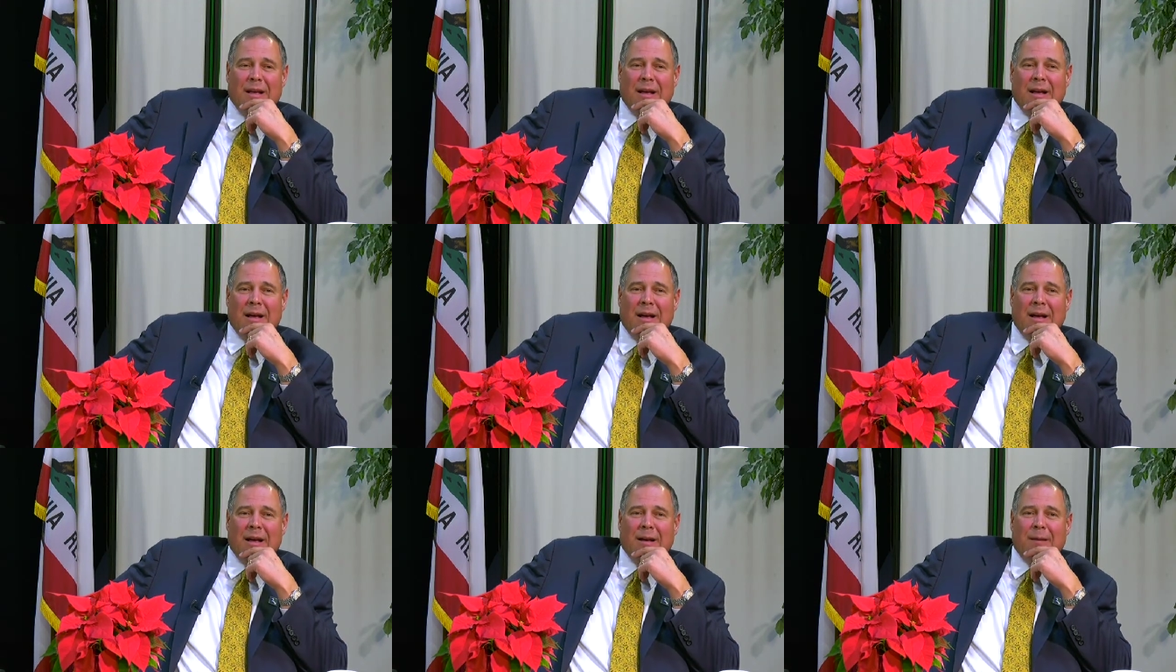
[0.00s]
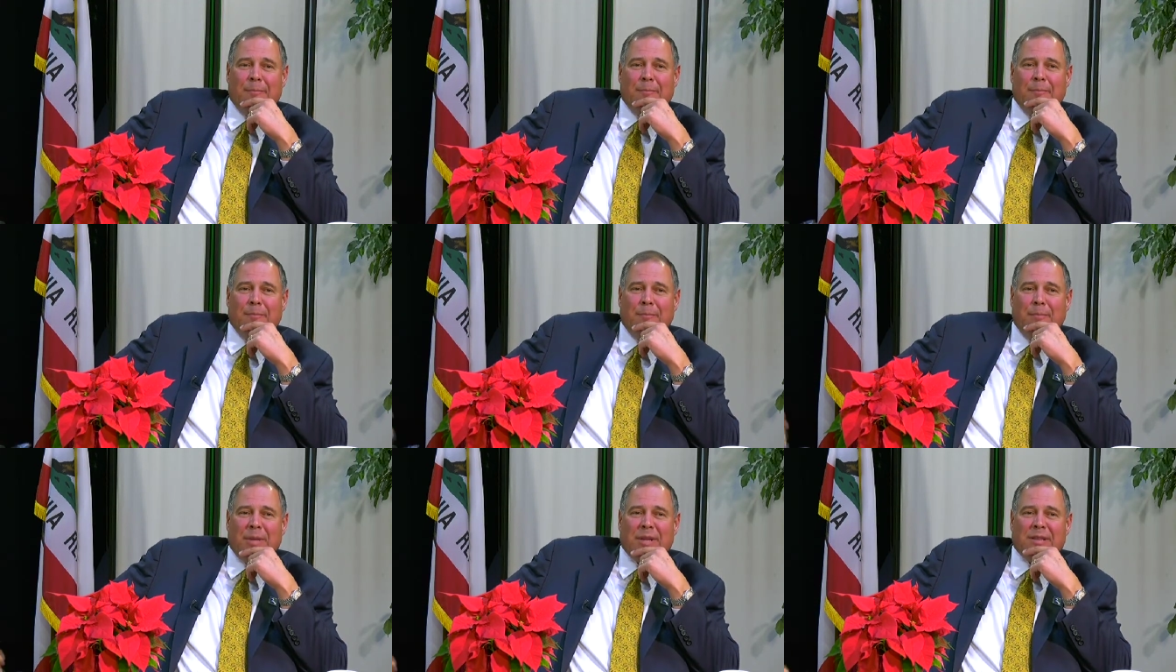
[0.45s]

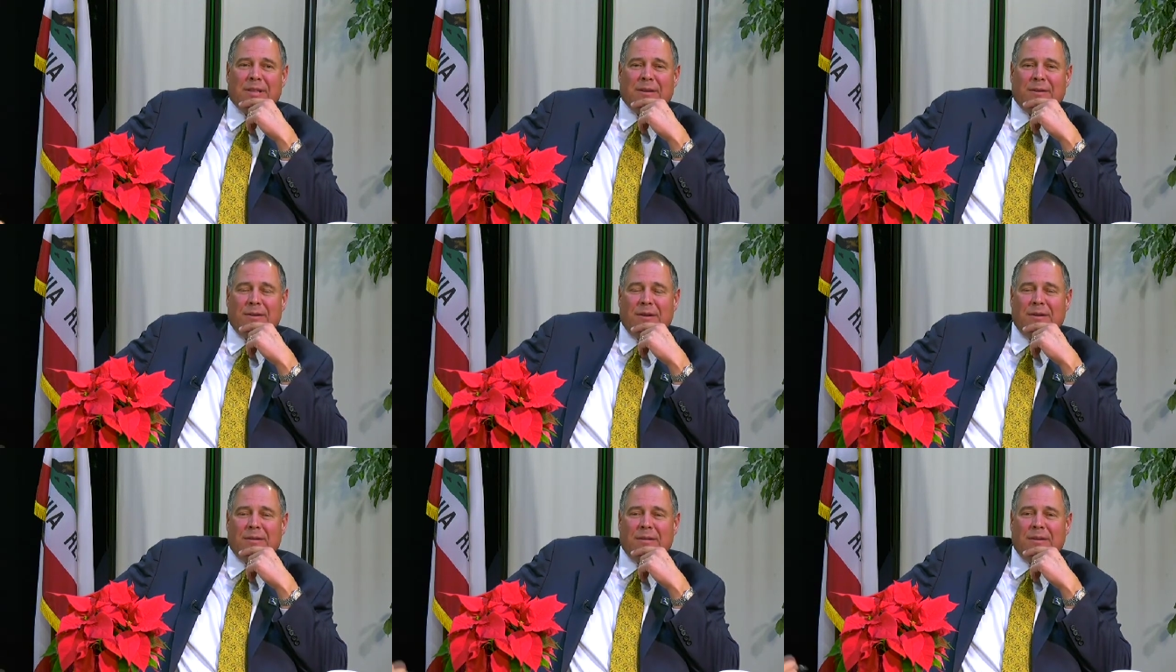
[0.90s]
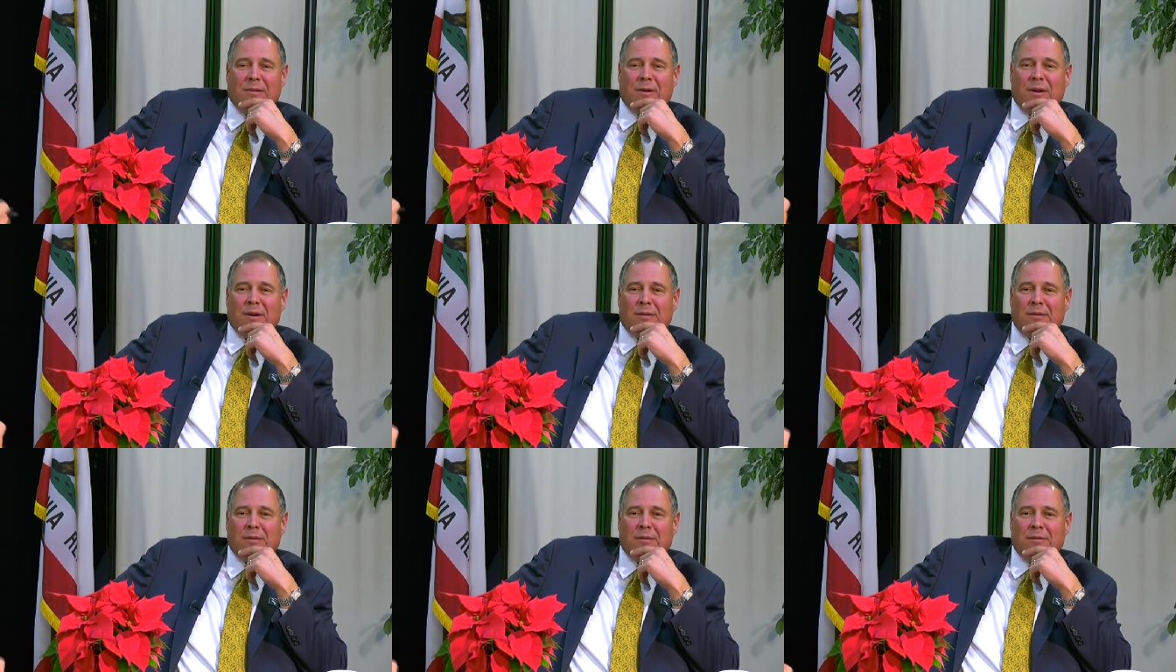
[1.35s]
Um, but there are there
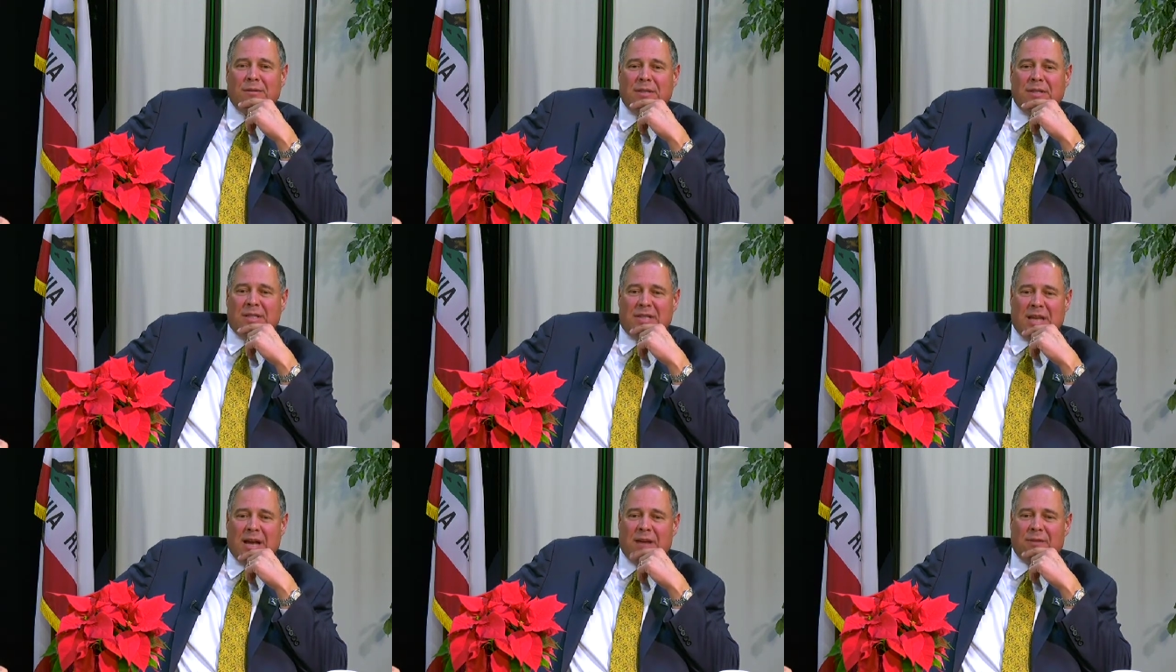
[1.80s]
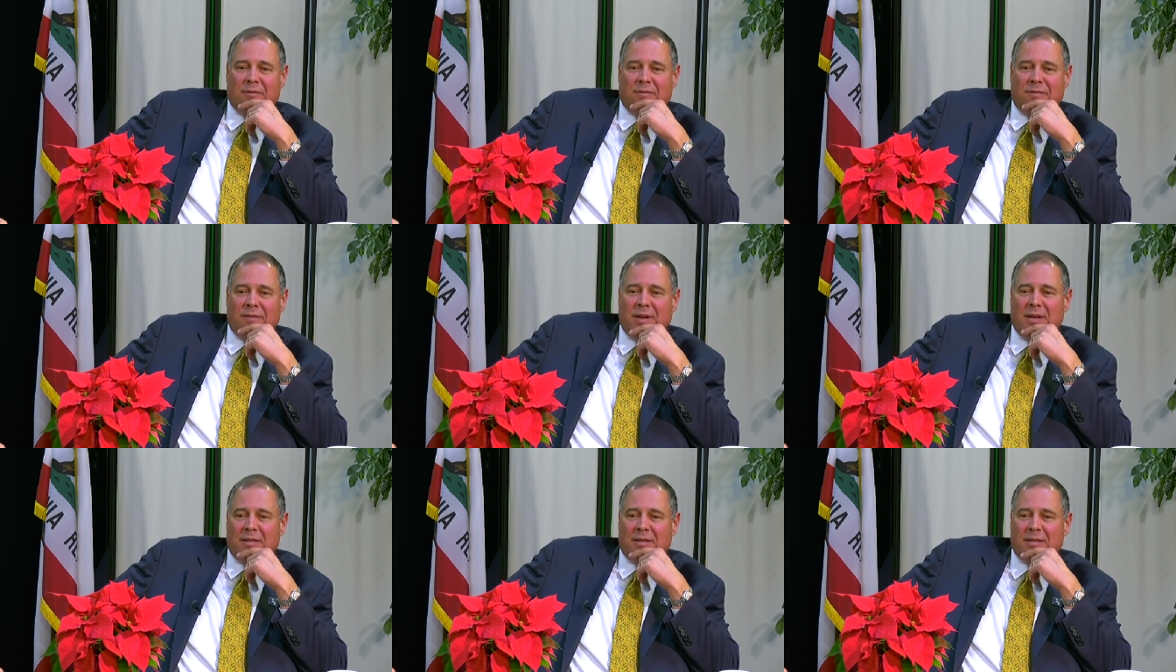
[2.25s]
are clearly
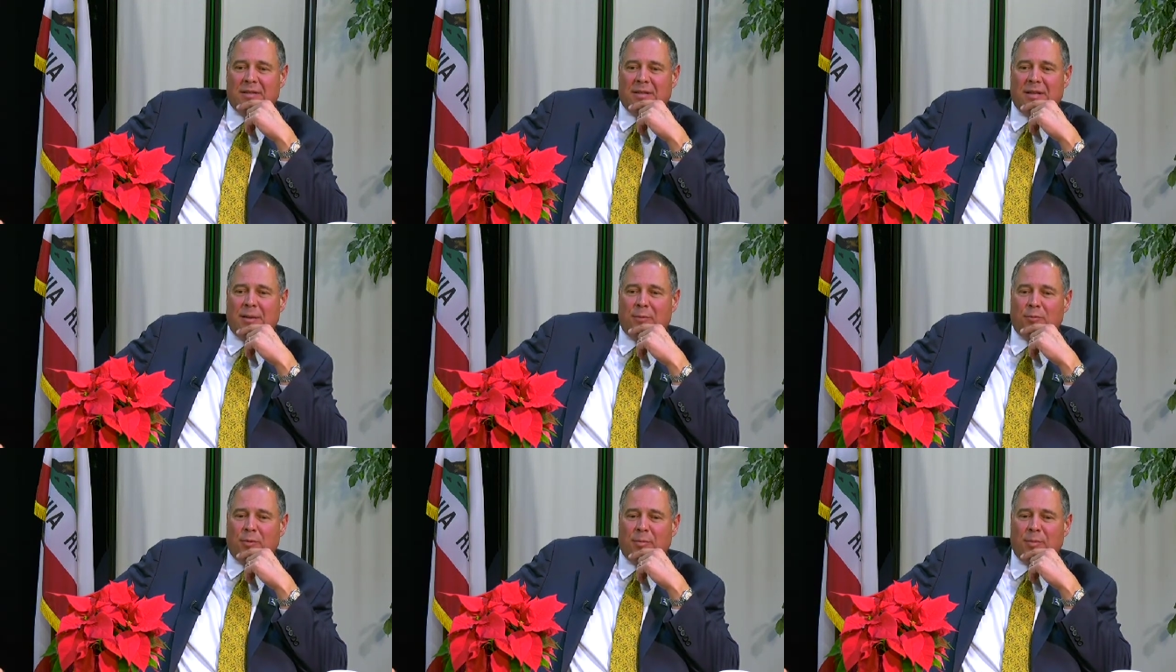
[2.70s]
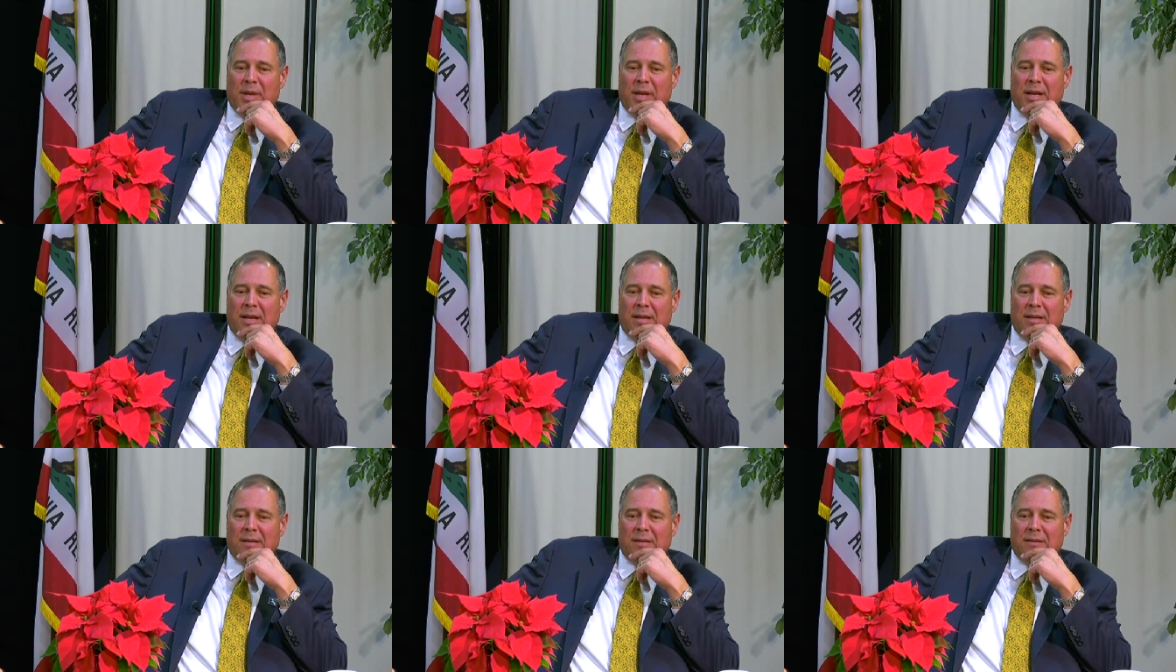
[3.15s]
sacrifices that were
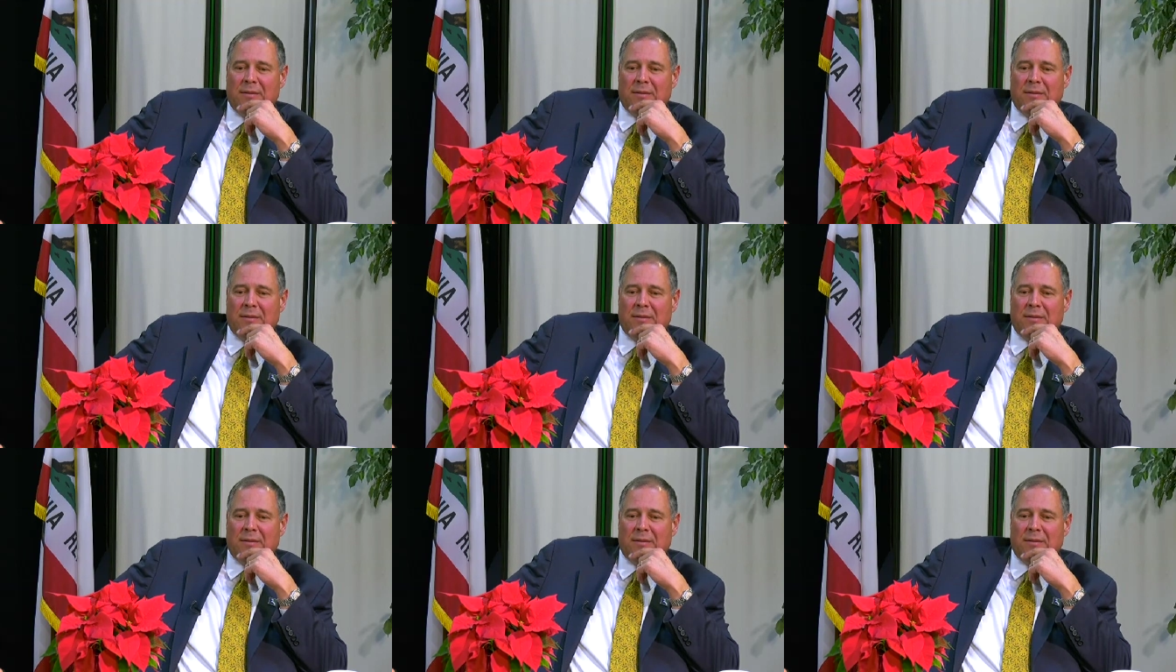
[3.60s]
made,